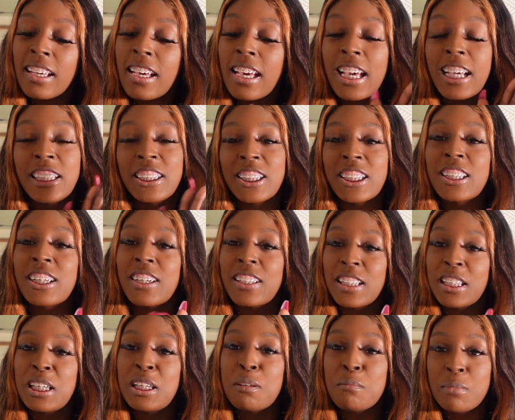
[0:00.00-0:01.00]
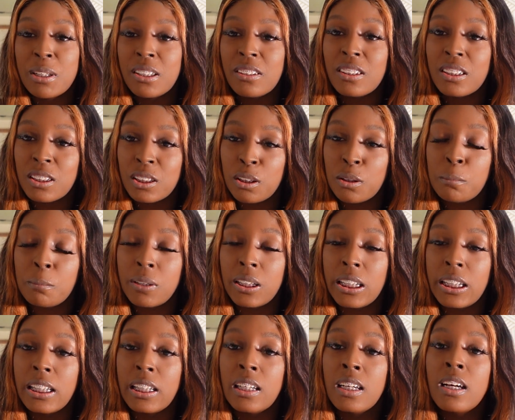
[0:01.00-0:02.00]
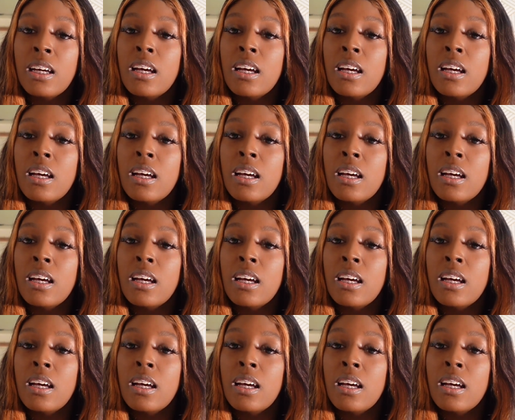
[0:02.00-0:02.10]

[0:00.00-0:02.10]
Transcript: and you're going to email the company.